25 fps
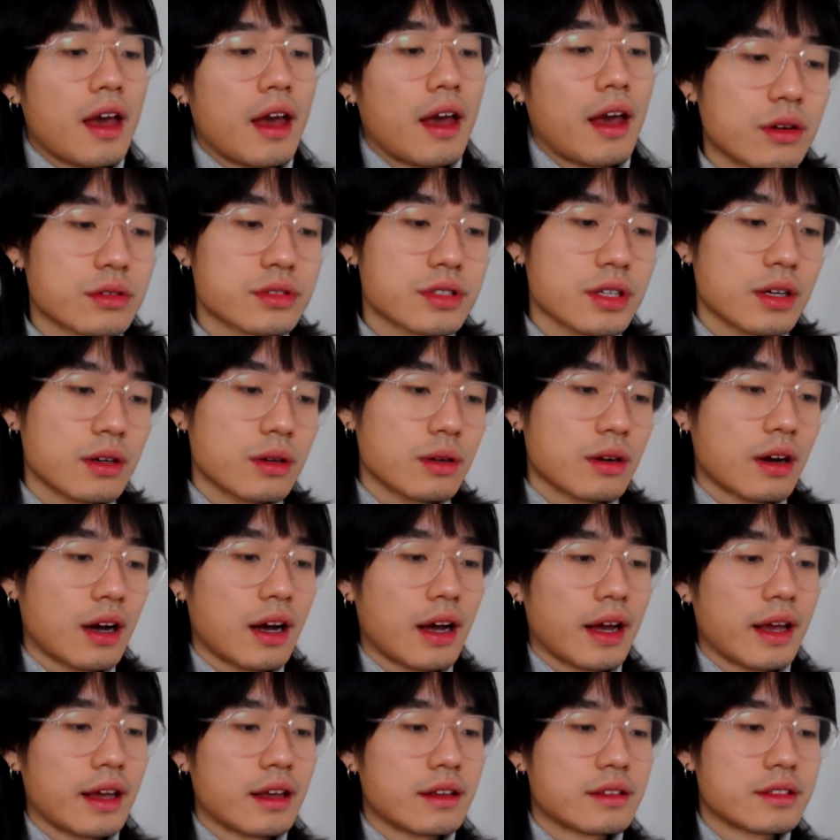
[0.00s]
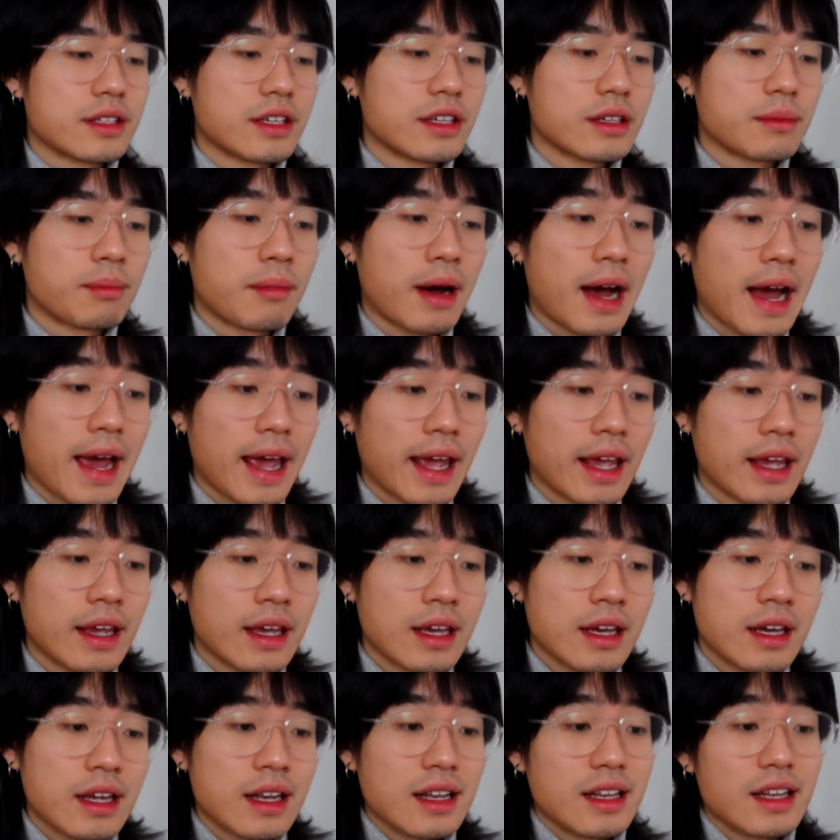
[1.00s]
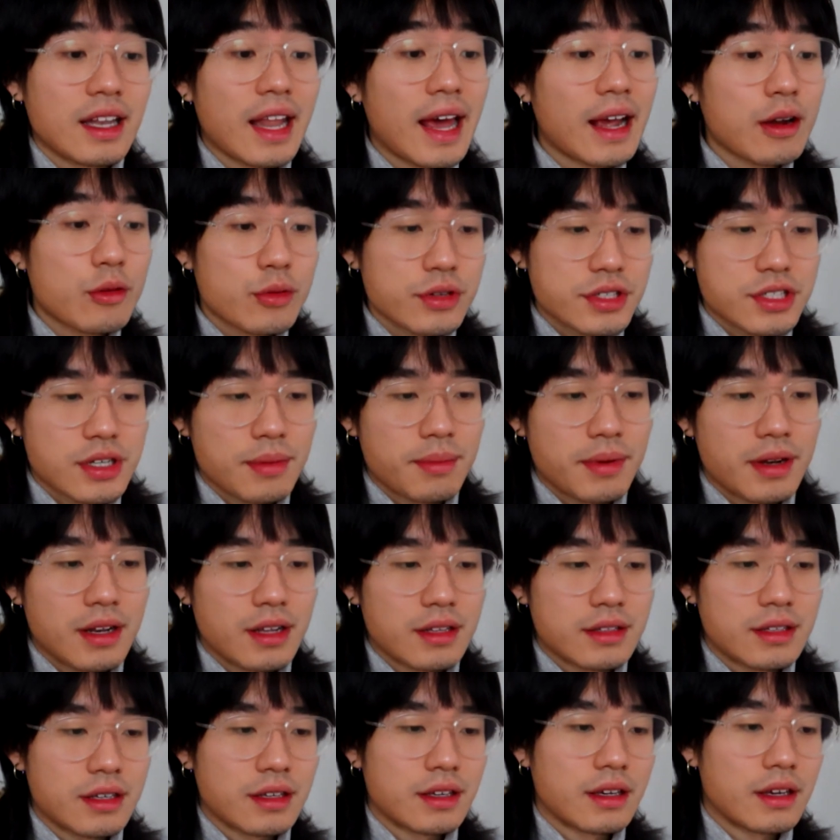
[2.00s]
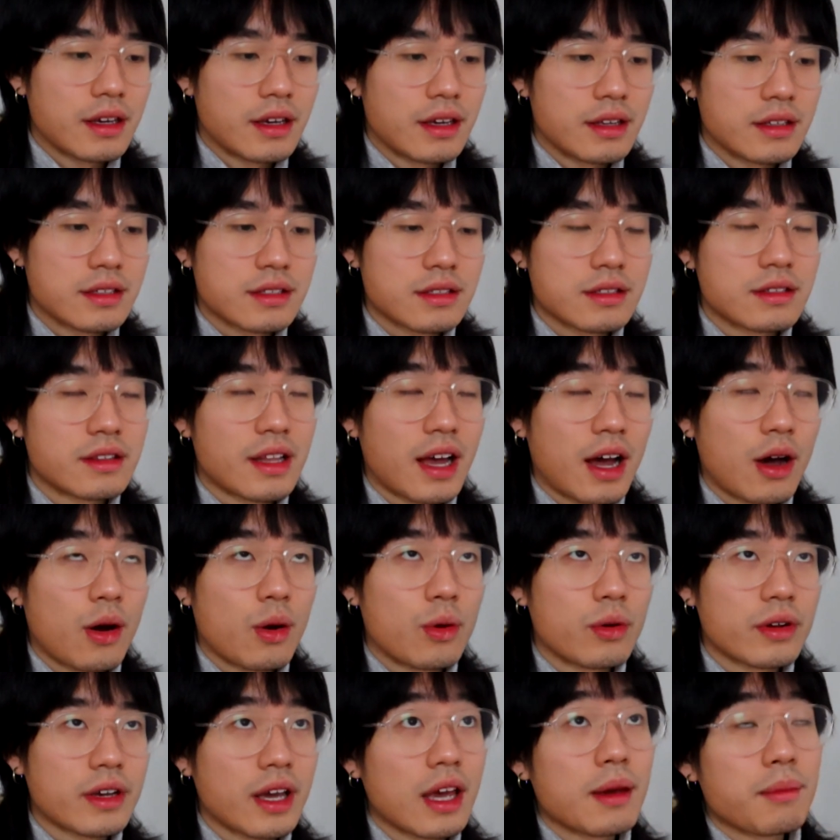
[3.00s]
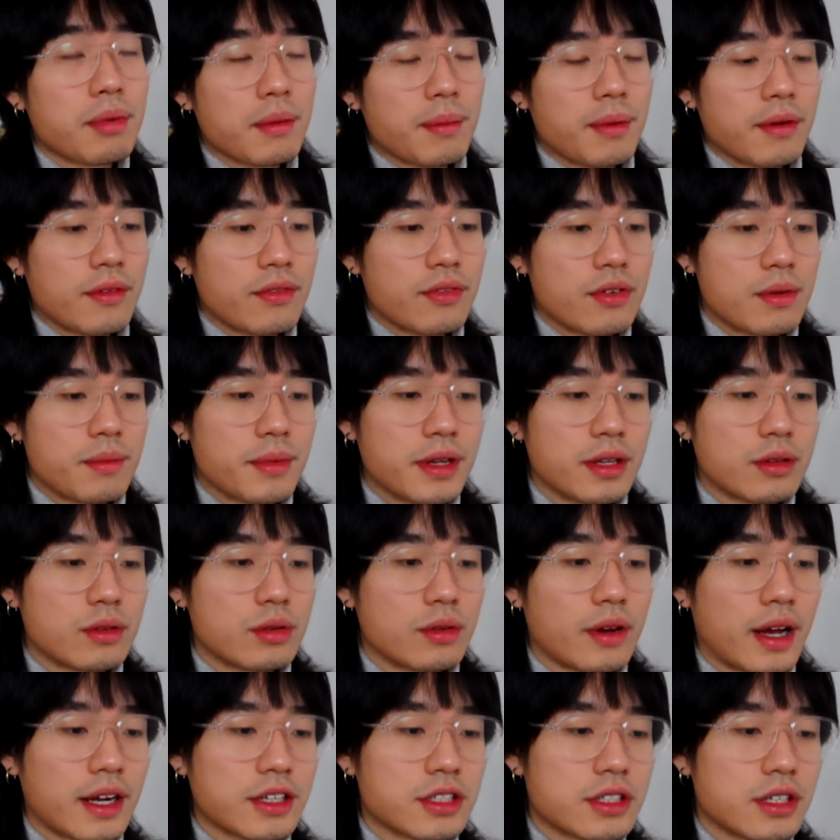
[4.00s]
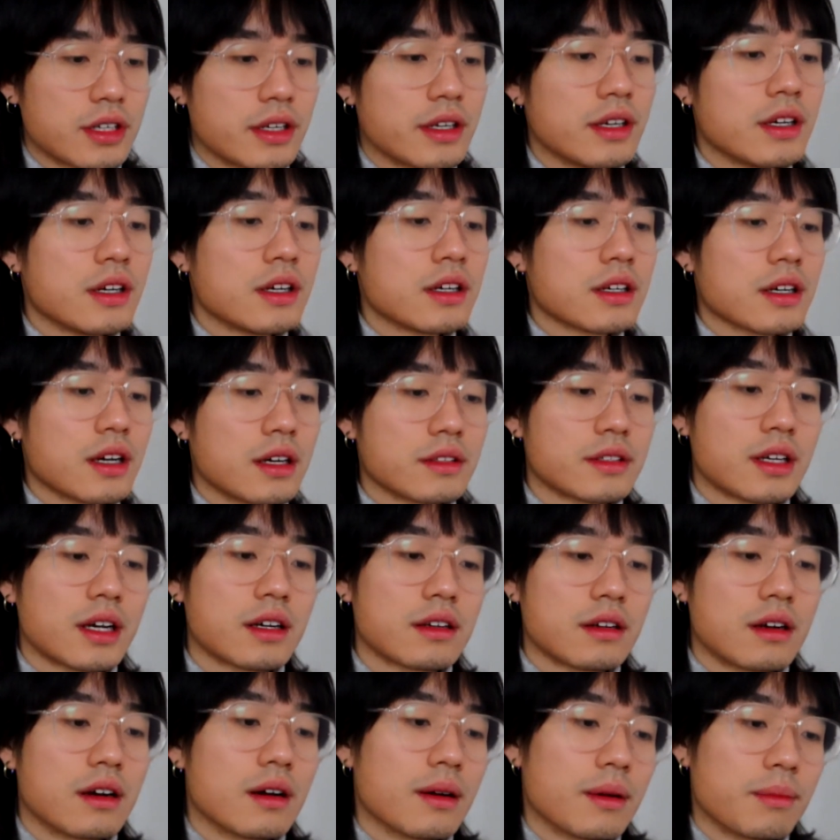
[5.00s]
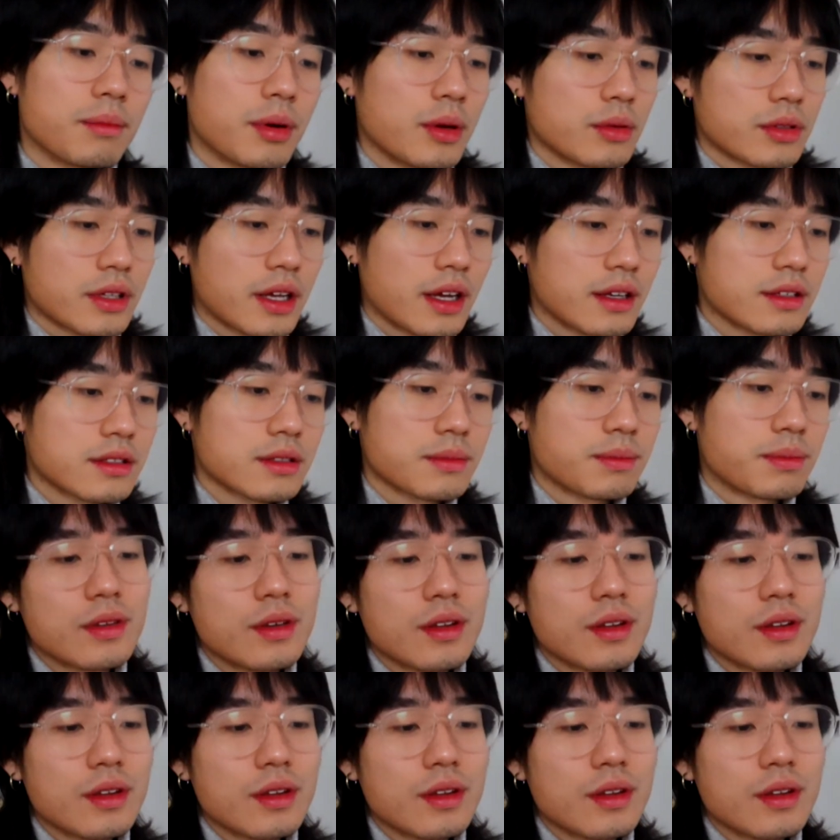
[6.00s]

Also, I think my language ability is now capable for me to actually conduct a podcast.